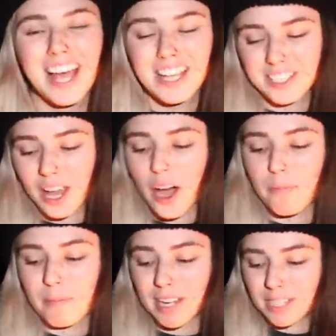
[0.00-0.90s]
So I
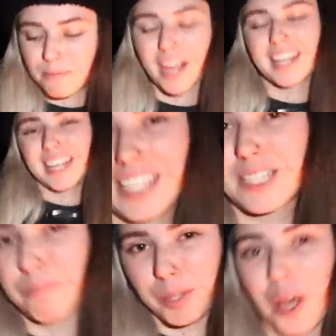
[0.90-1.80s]
open my Sprite and it
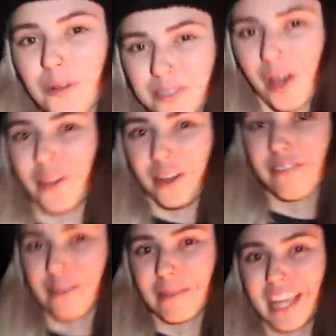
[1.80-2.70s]
explodes all
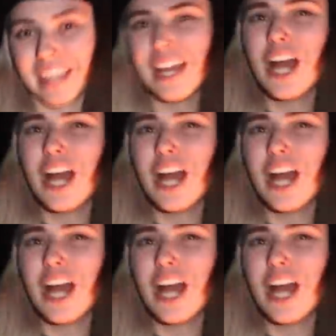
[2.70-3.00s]
over me.